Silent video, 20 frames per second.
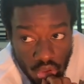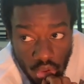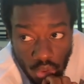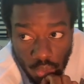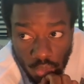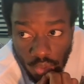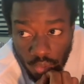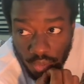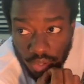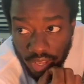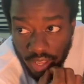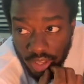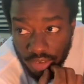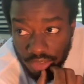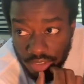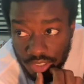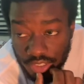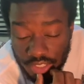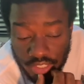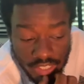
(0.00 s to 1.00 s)
what would I
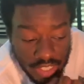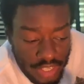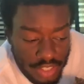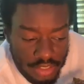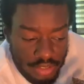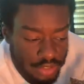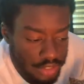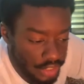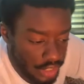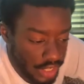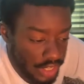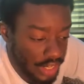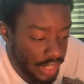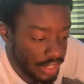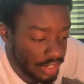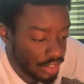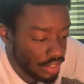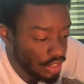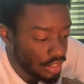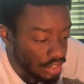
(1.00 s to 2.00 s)
even say? Yeah,
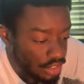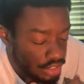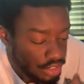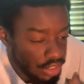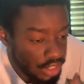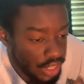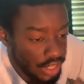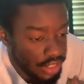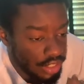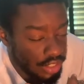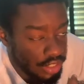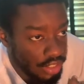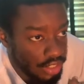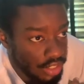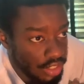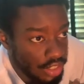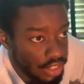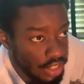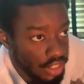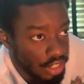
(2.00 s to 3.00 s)
like it's like
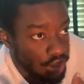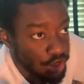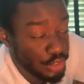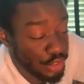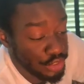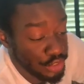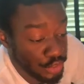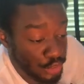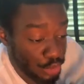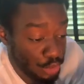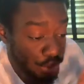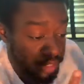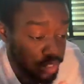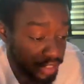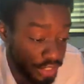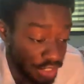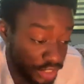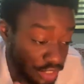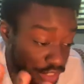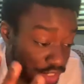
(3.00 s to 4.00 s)
it doesn't
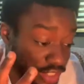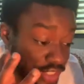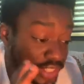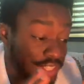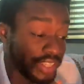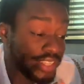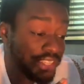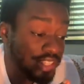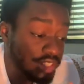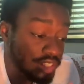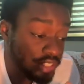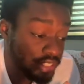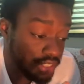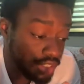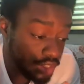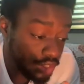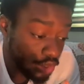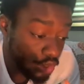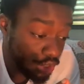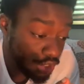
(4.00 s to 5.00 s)
it
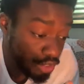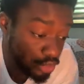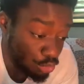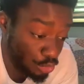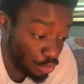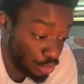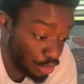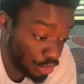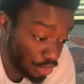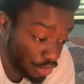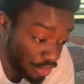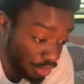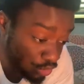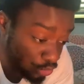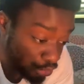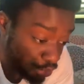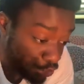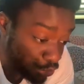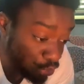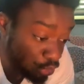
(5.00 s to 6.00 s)
on its own.
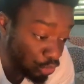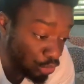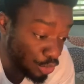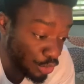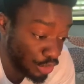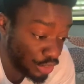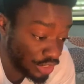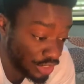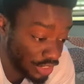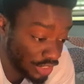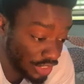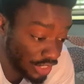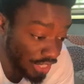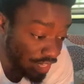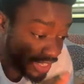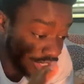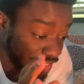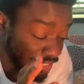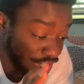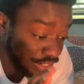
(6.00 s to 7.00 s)
It wouldn't cause
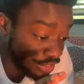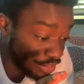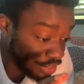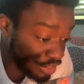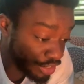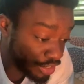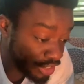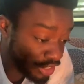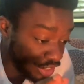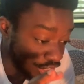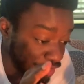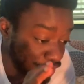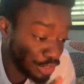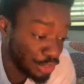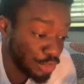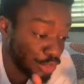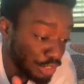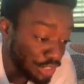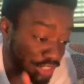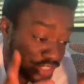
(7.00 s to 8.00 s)
any. It is
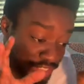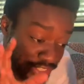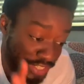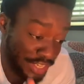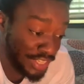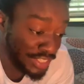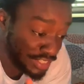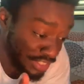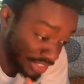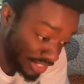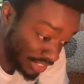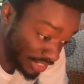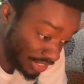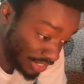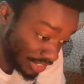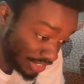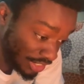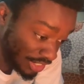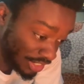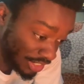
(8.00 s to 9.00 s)
not a sickness,
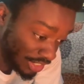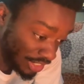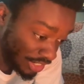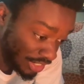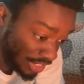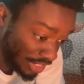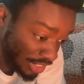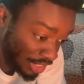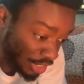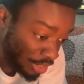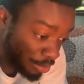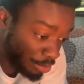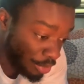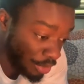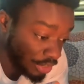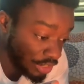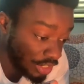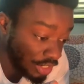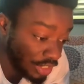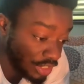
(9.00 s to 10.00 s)

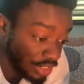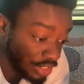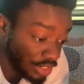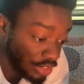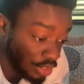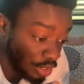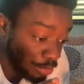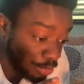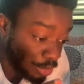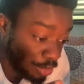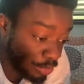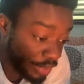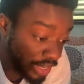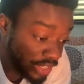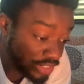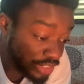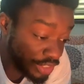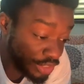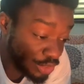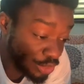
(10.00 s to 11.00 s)
but it
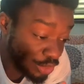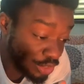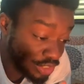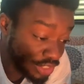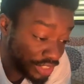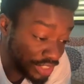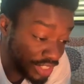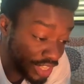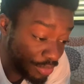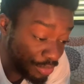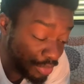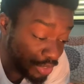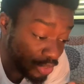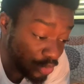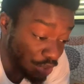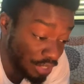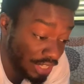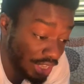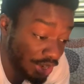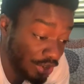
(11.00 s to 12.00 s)
compromises your system in a
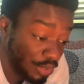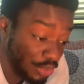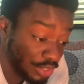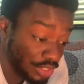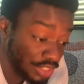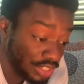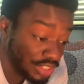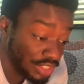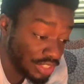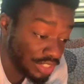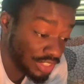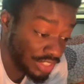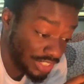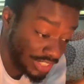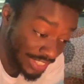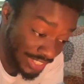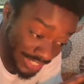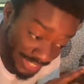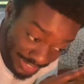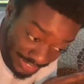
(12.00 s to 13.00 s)
way that causes
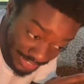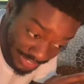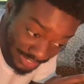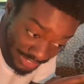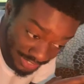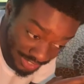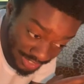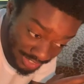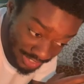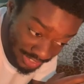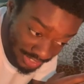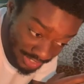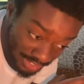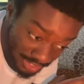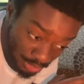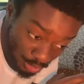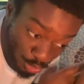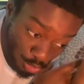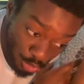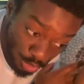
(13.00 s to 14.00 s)
sickness.
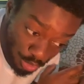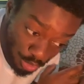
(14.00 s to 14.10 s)
Oh?